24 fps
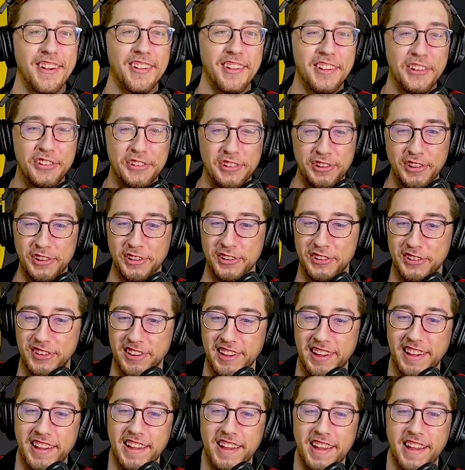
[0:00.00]
our listeners,
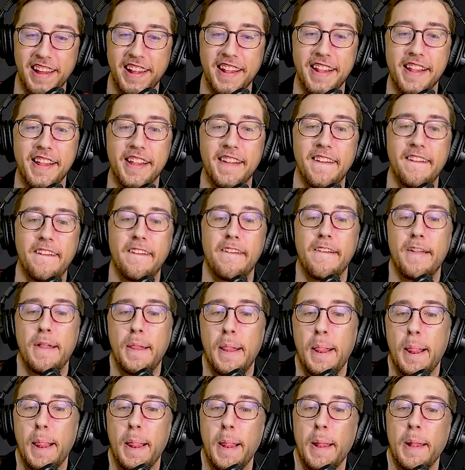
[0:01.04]
uh,
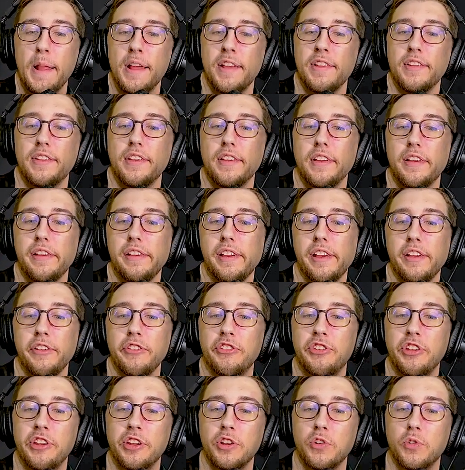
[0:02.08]

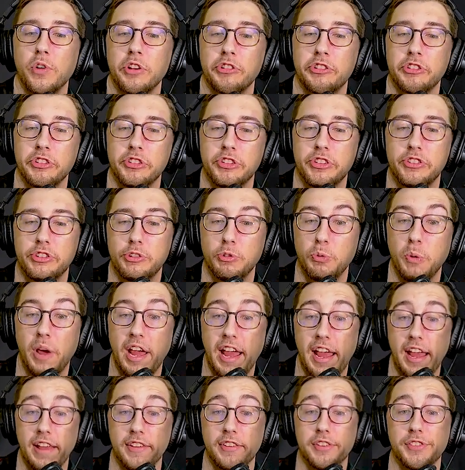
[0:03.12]
sending questions to
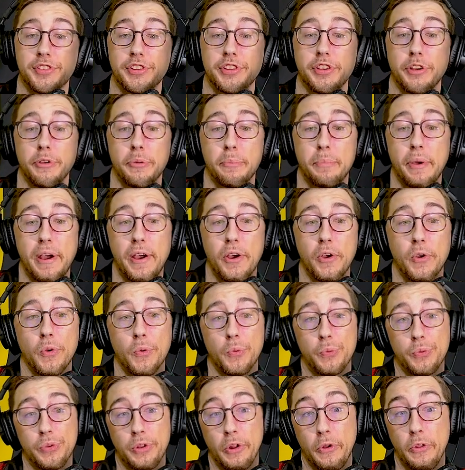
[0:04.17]
ask about
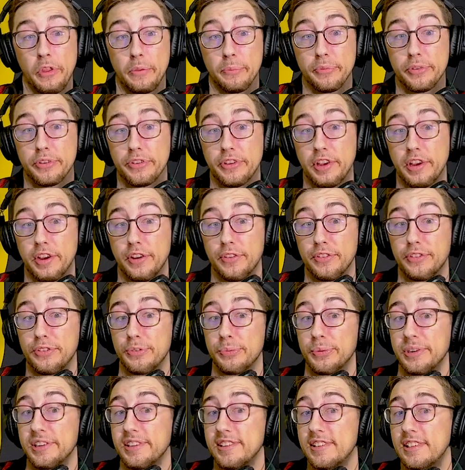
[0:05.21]
you know themselves.
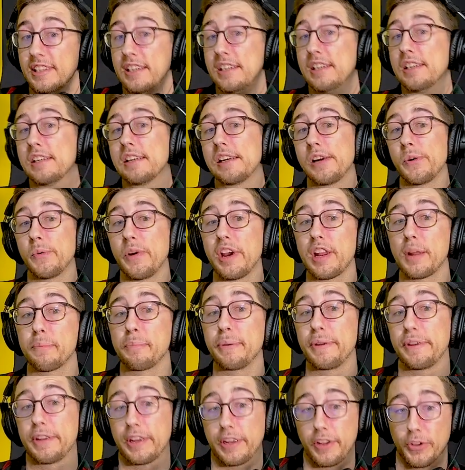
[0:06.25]
Well, okay. we had a
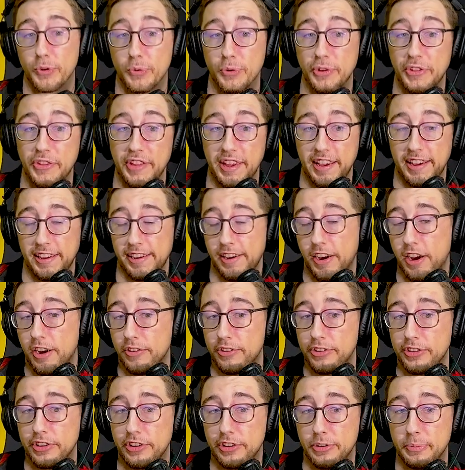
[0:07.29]
particular one that
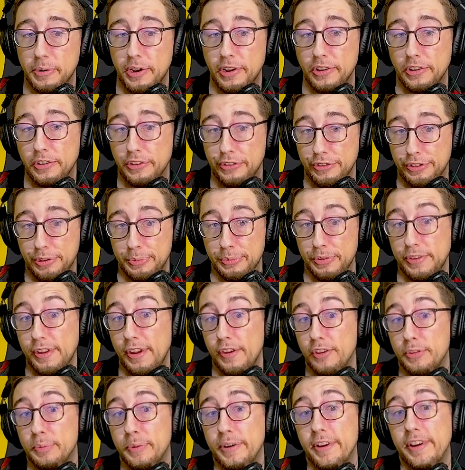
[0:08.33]
obviously is about
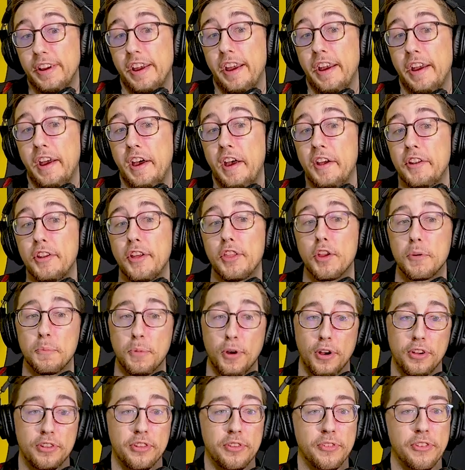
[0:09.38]
themselves, but another
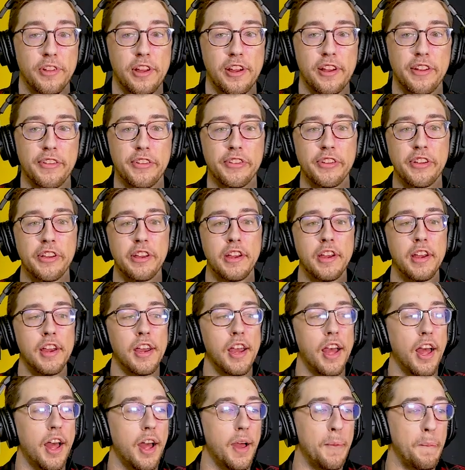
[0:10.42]
person lives.
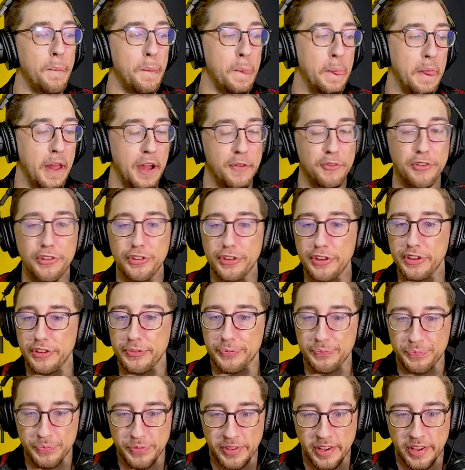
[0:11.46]
Um, obviously,